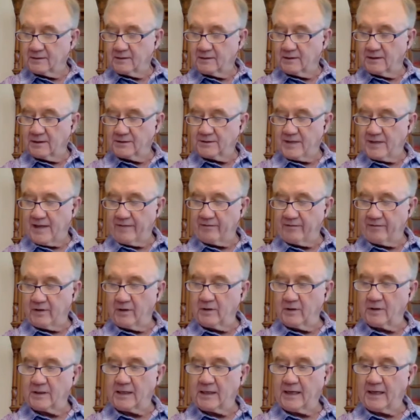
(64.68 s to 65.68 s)
Let's have a
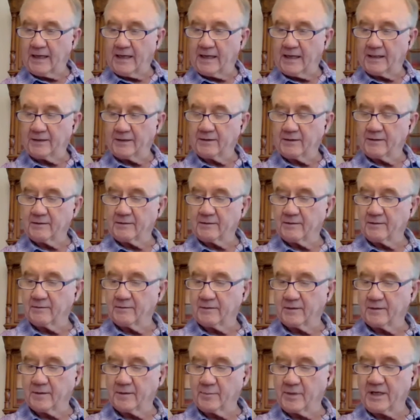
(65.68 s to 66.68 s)
look at
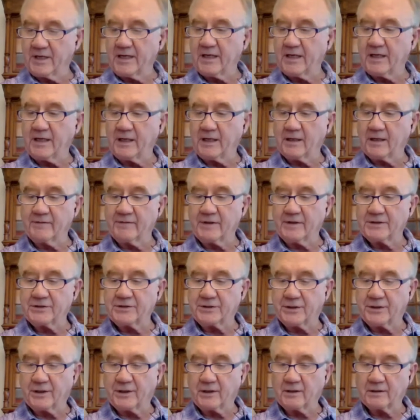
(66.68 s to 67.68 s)
the beginning of this
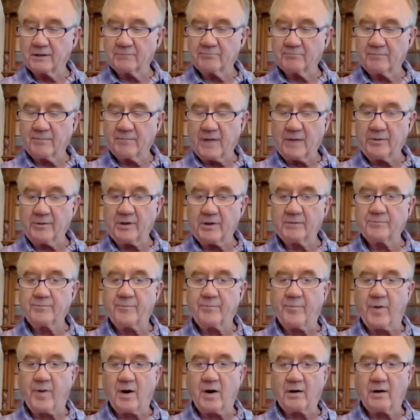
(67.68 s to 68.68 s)
year, maybe
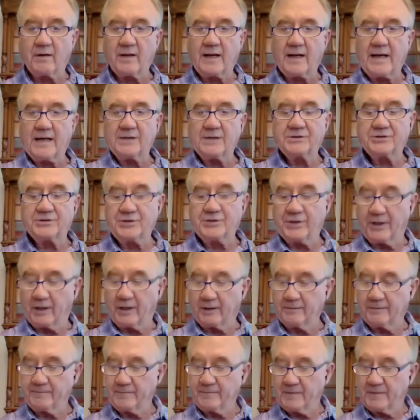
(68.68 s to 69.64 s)
part of the last year.